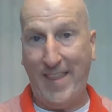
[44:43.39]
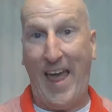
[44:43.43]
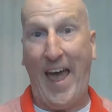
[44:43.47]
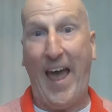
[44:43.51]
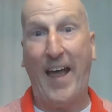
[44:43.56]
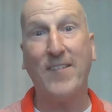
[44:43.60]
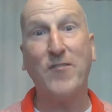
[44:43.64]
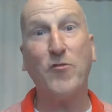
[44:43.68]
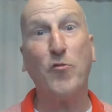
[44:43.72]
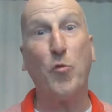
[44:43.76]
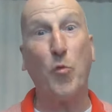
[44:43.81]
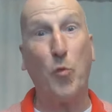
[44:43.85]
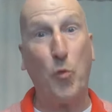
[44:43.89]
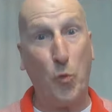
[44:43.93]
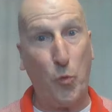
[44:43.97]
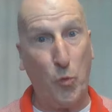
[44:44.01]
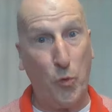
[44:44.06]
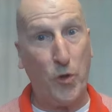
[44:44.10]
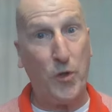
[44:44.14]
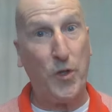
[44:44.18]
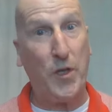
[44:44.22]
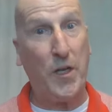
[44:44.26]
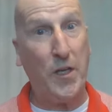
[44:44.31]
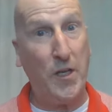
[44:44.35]
That's
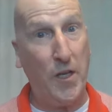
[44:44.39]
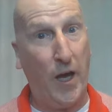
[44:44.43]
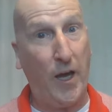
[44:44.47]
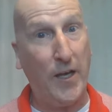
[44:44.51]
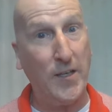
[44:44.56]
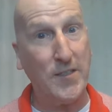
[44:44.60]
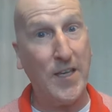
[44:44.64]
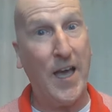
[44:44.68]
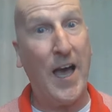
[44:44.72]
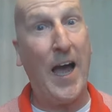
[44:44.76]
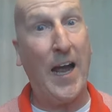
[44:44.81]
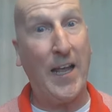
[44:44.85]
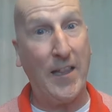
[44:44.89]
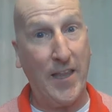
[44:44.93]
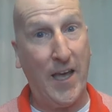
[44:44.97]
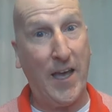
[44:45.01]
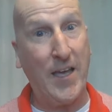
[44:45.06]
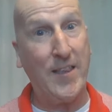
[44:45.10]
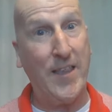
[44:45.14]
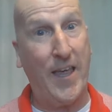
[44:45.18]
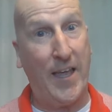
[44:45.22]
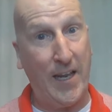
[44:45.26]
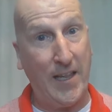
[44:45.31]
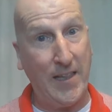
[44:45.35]
really nice. I
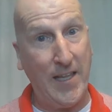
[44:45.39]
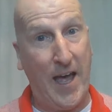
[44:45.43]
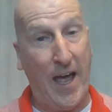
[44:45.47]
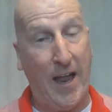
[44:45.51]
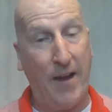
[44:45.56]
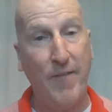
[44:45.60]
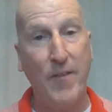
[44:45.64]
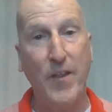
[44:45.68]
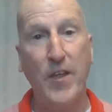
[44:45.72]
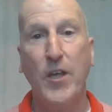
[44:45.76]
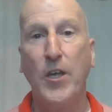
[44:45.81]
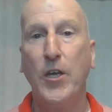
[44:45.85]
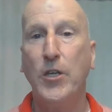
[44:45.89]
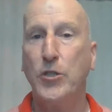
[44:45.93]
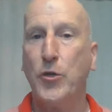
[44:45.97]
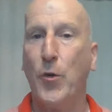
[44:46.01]
like that a lot.